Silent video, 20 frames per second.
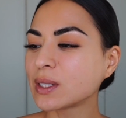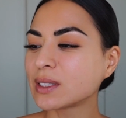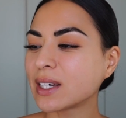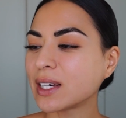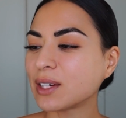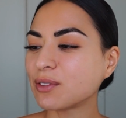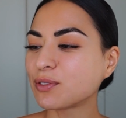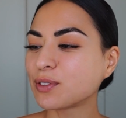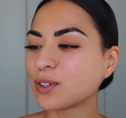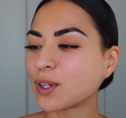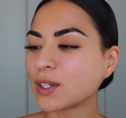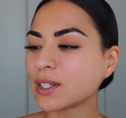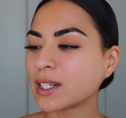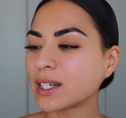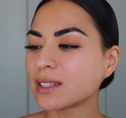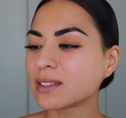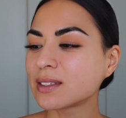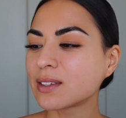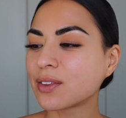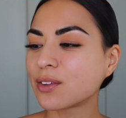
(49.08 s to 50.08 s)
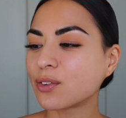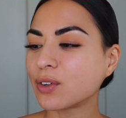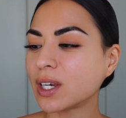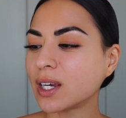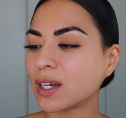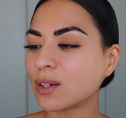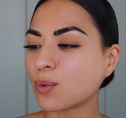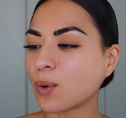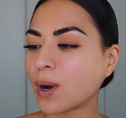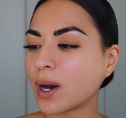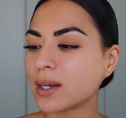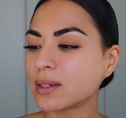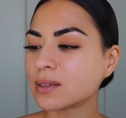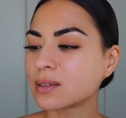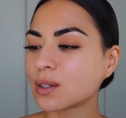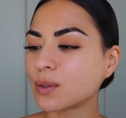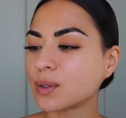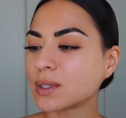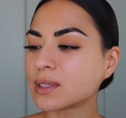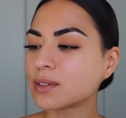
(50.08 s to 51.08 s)
Day Flawless 3-in-1.
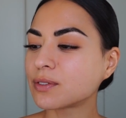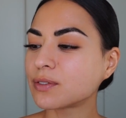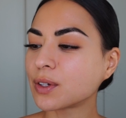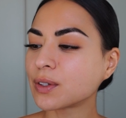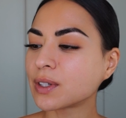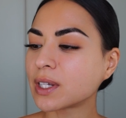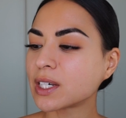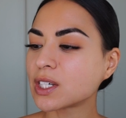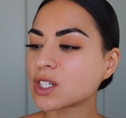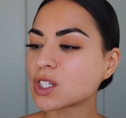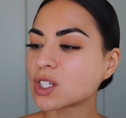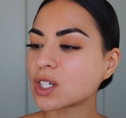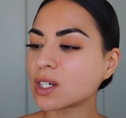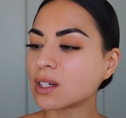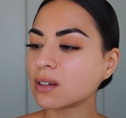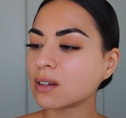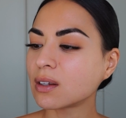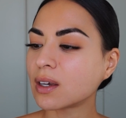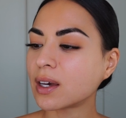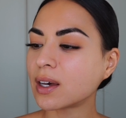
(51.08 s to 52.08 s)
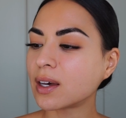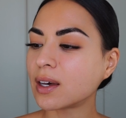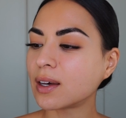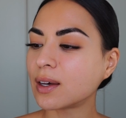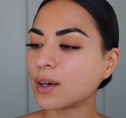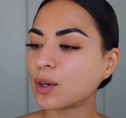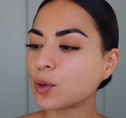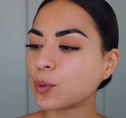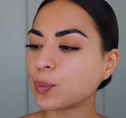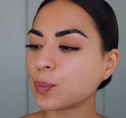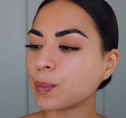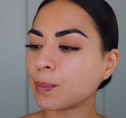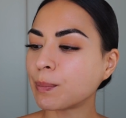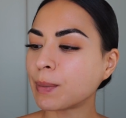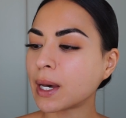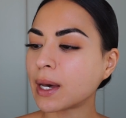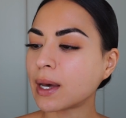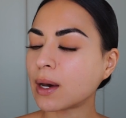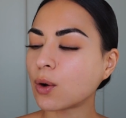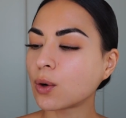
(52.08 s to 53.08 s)
So it's a foundation,
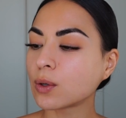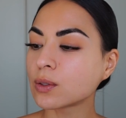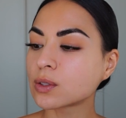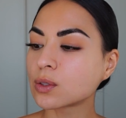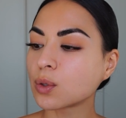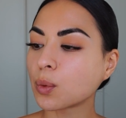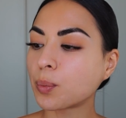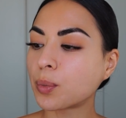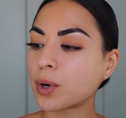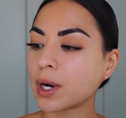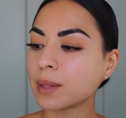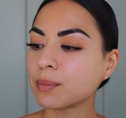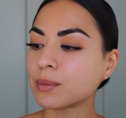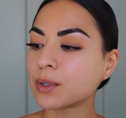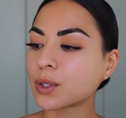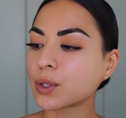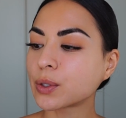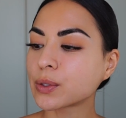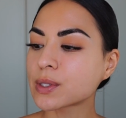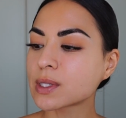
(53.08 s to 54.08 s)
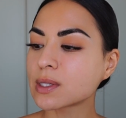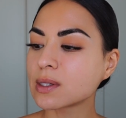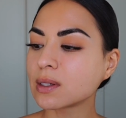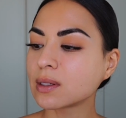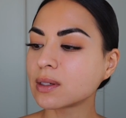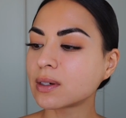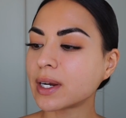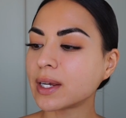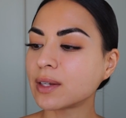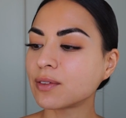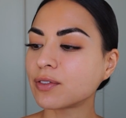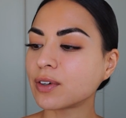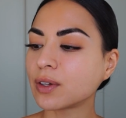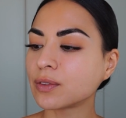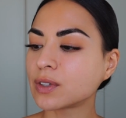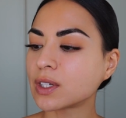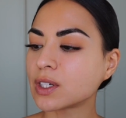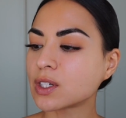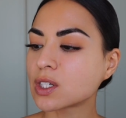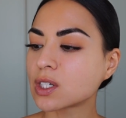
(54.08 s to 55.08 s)
but also primer, concealer and
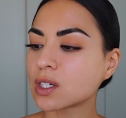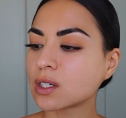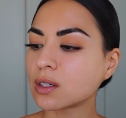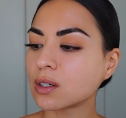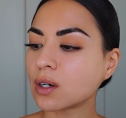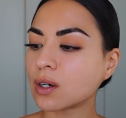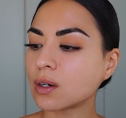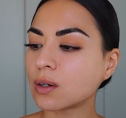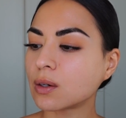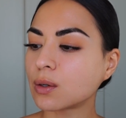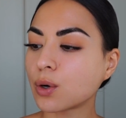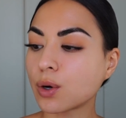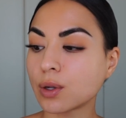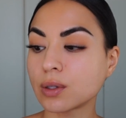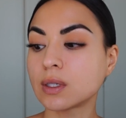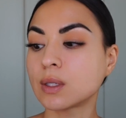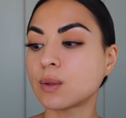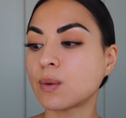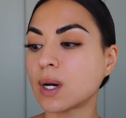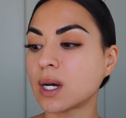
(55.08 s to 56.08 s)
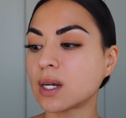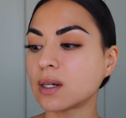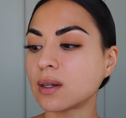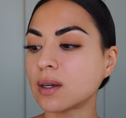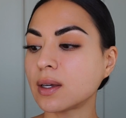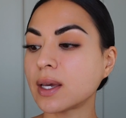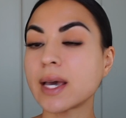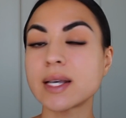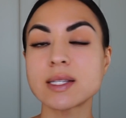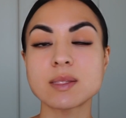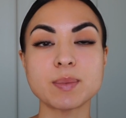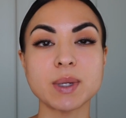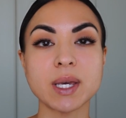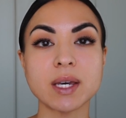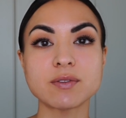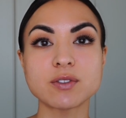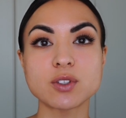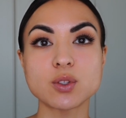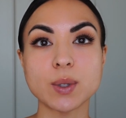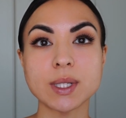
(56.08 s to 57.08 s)
foundation all in one,
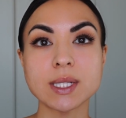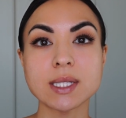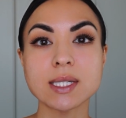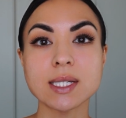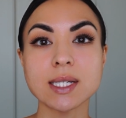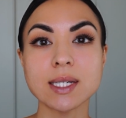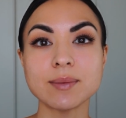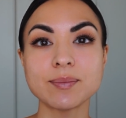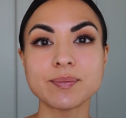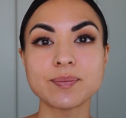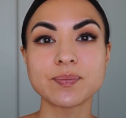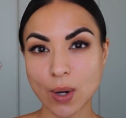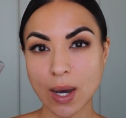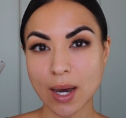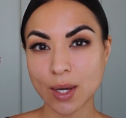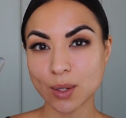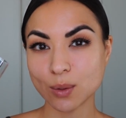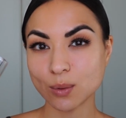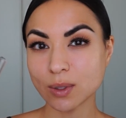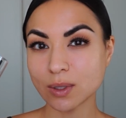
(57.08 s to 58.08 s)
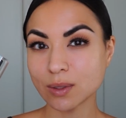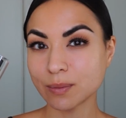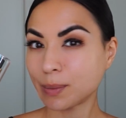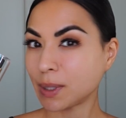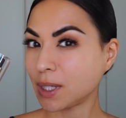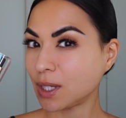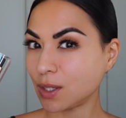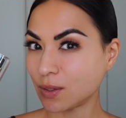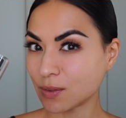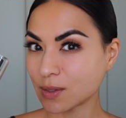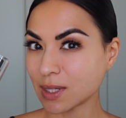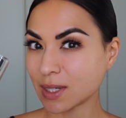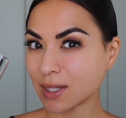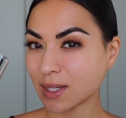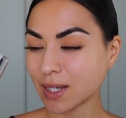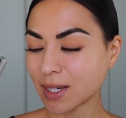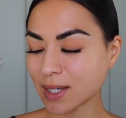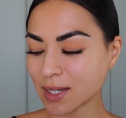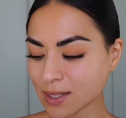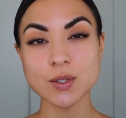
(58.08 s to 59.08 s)
SPF 20. I will be
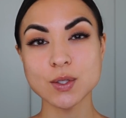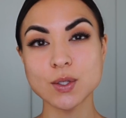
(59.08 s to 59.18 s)
using it.